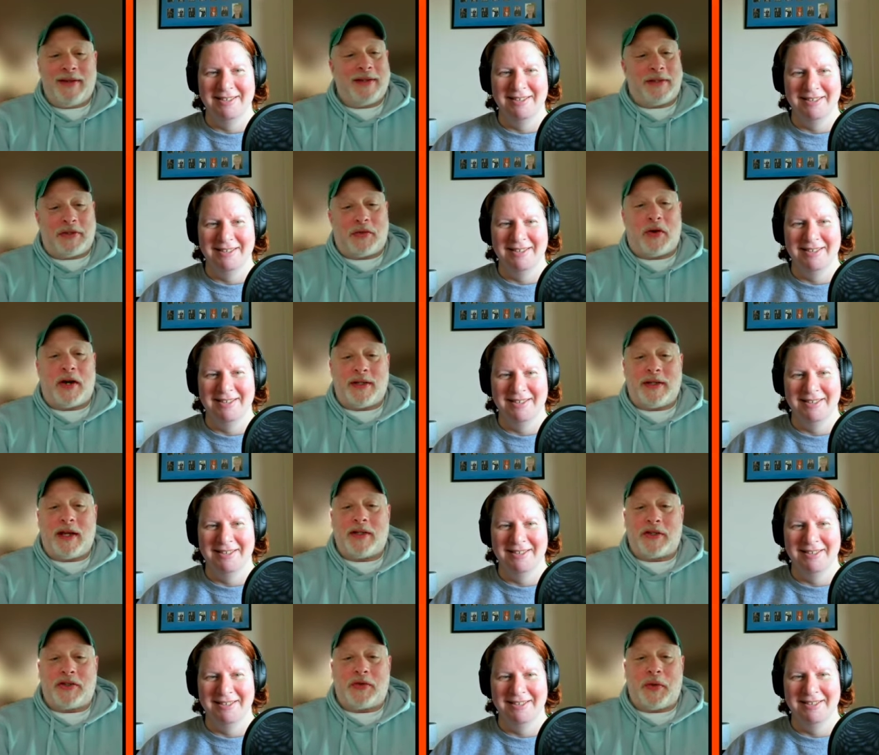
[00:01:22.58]
Speaker 1: this is crazy. I
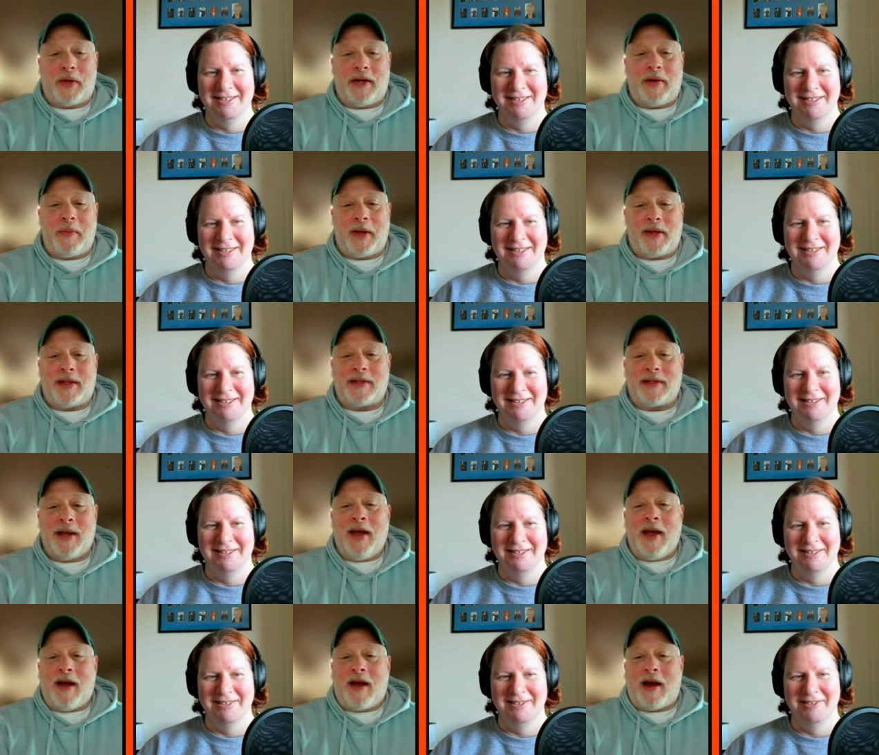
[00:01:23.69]
just tweeted about this.
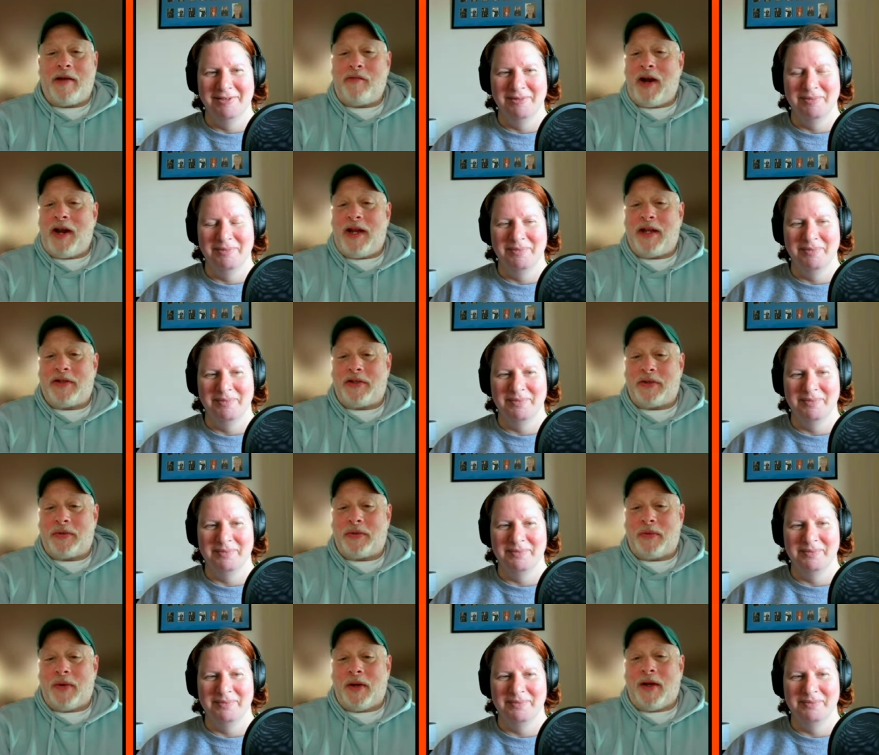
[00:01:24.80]
I ran
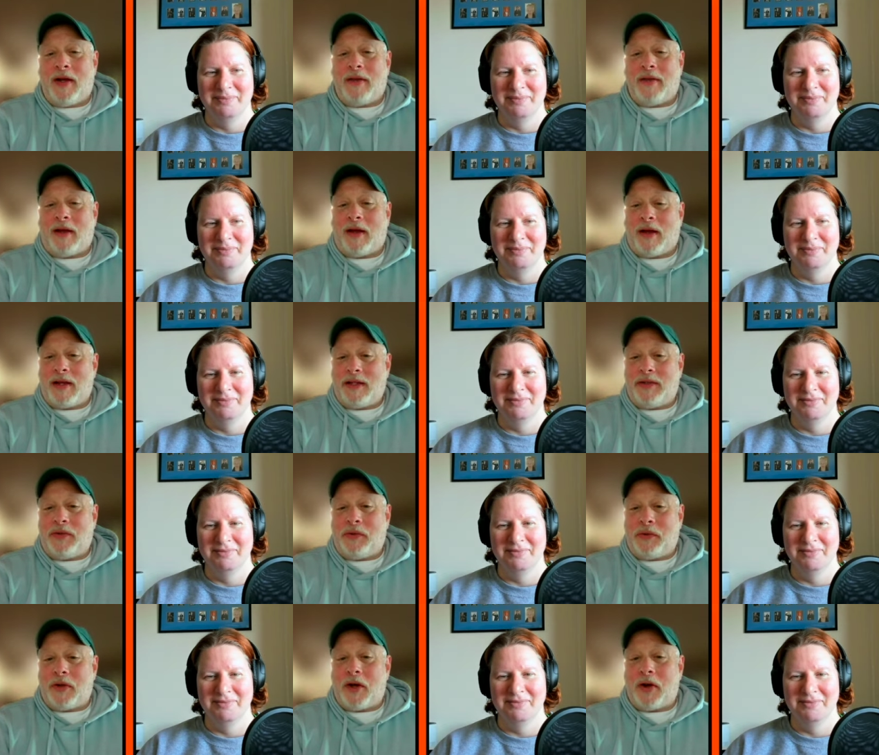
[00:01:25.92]
into the high
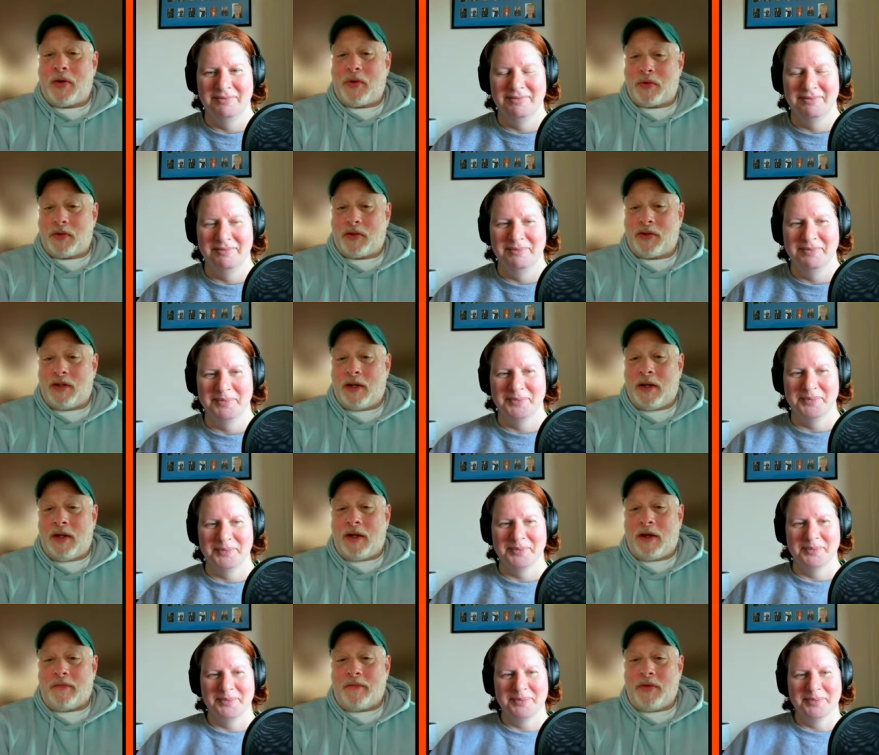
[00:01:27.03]
school coach
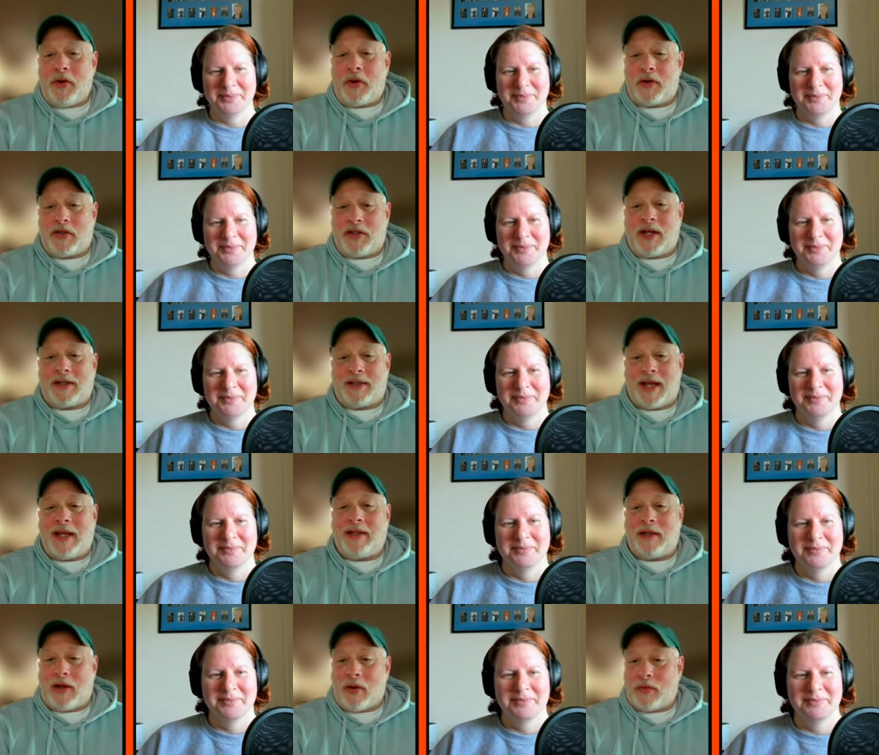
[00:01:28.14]
of New York Jets
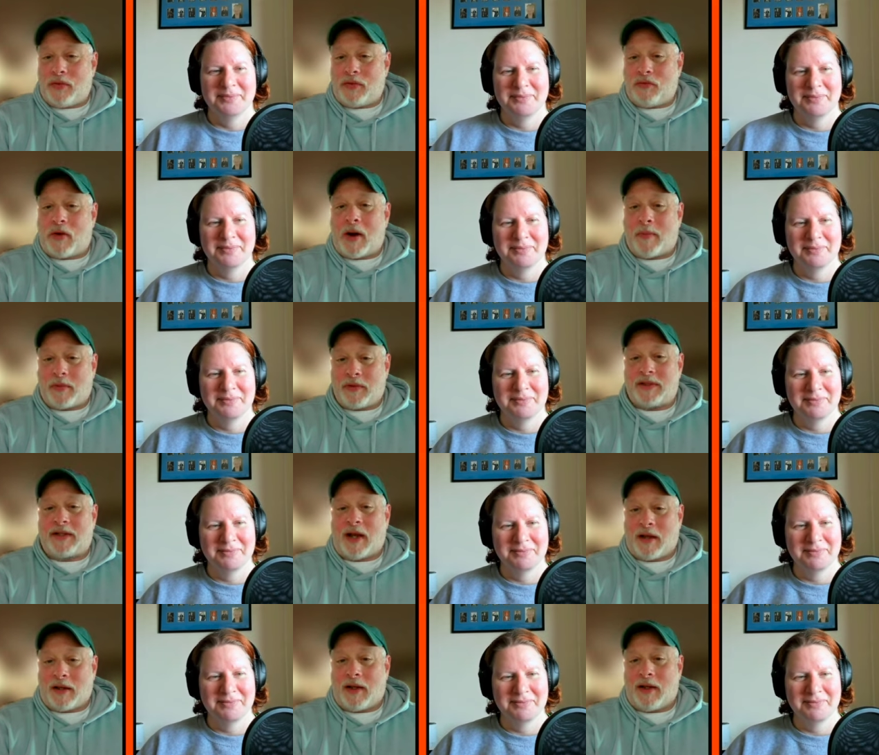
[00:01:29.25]
head coach Robert
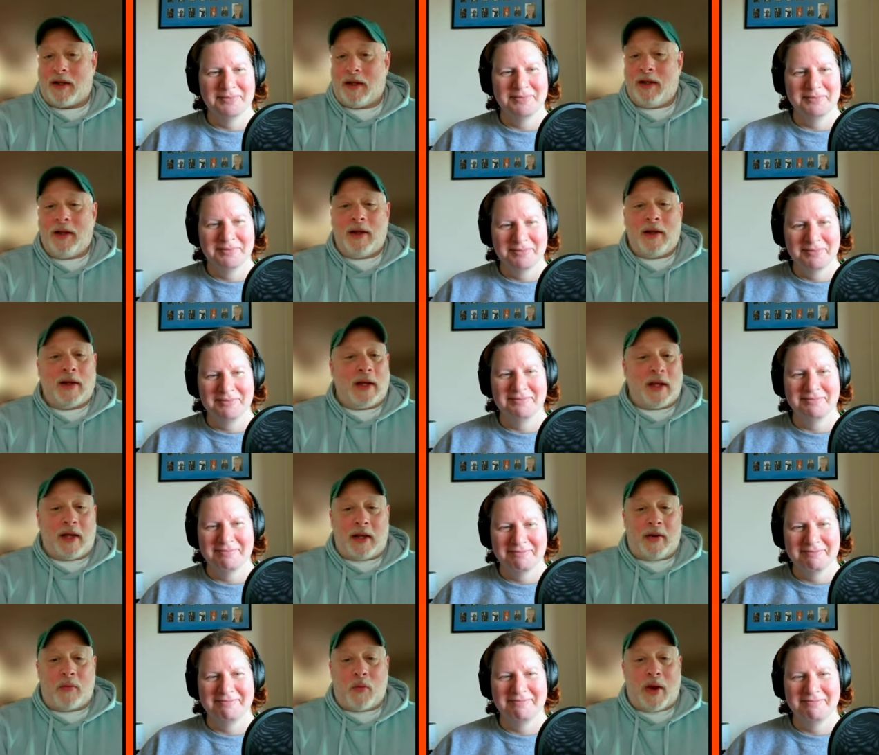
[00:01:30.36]
Saleh
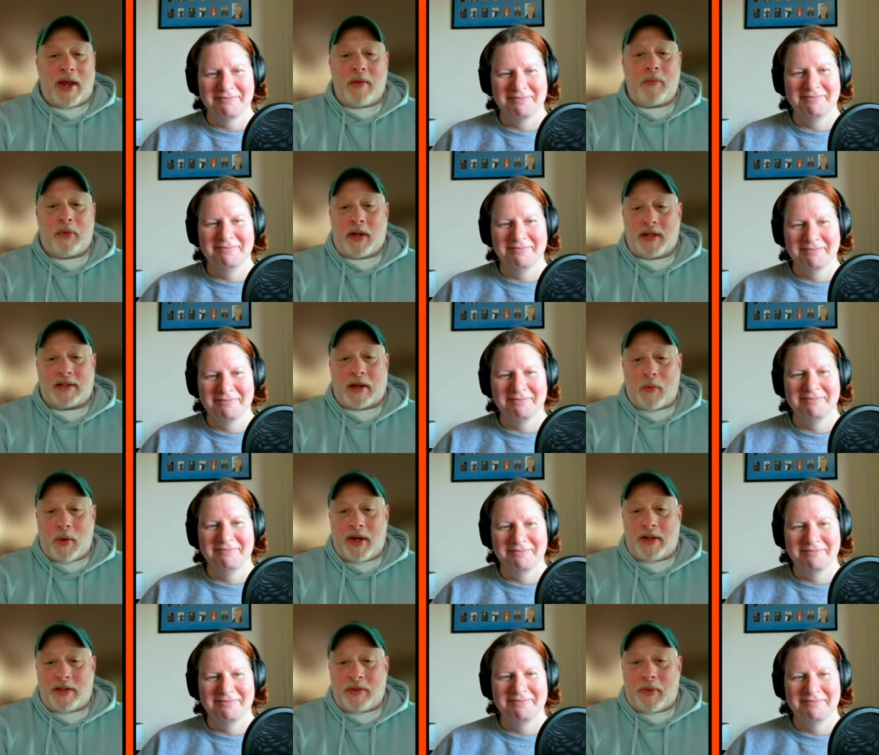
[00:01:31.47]
in a wing place. I went
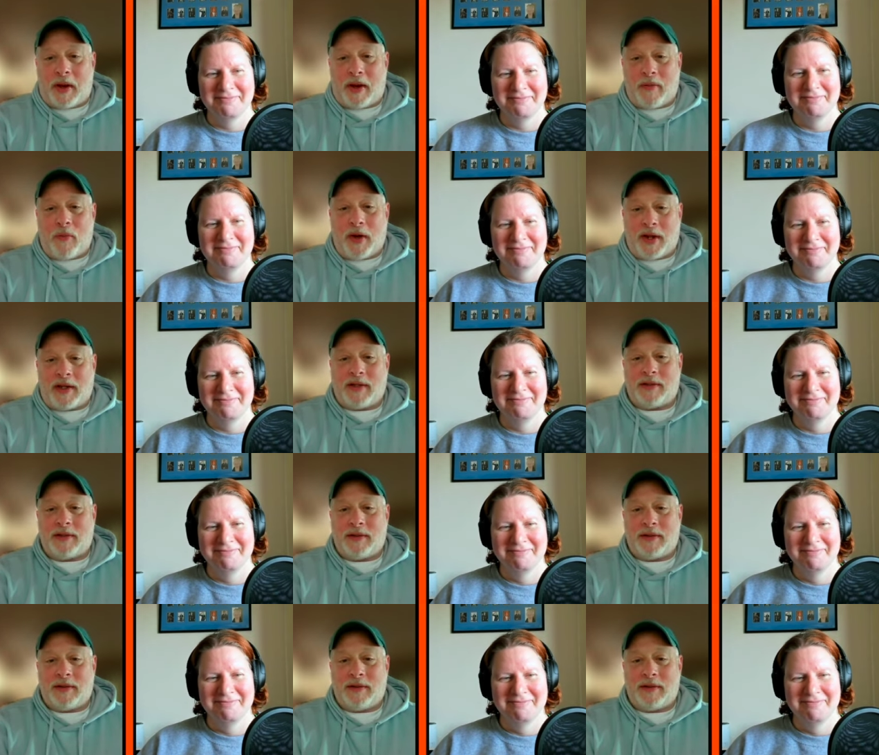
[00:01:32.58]
in to buy wings.